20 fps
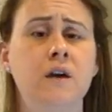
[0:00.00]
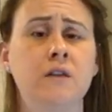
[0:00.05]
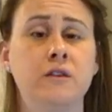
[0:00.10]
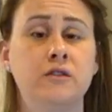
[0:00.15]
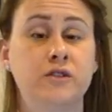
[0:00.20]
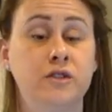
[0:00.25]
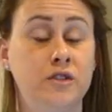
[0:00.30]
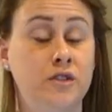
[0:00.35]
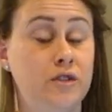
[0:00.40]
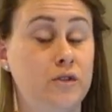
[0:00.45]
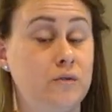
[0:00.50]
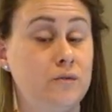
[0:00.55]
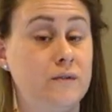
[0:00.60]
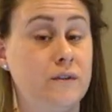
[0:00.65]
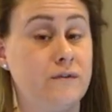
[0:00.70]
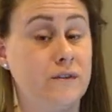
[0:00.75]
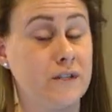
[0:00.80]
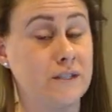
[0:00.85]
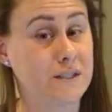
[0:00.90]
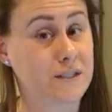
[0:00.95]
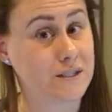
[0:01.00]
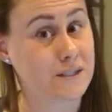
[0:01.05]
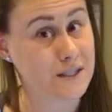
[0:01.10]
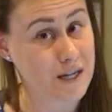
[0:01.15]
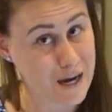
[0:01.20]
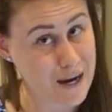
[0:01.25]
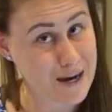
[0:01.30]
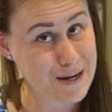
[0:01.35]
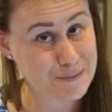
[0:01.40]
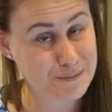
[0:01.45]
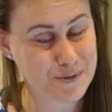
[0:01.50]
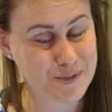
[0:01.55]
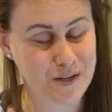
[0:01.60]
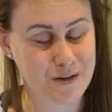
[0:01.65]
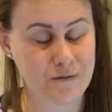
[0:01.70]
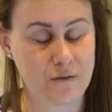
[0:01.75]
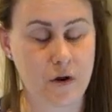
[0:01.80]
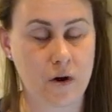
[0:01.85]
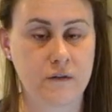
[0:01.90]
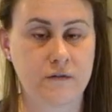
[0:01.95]
those are two different types
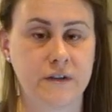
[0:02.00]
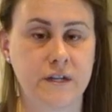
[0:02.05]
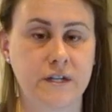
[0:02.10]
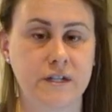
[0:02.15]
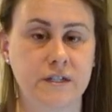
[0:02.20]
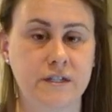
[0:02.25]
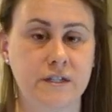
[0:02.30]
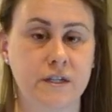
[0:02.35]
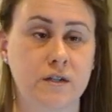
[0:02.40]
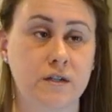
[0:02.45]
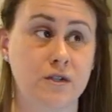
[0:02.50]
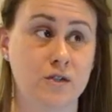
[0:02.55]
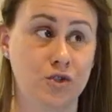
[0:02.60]
of RVs,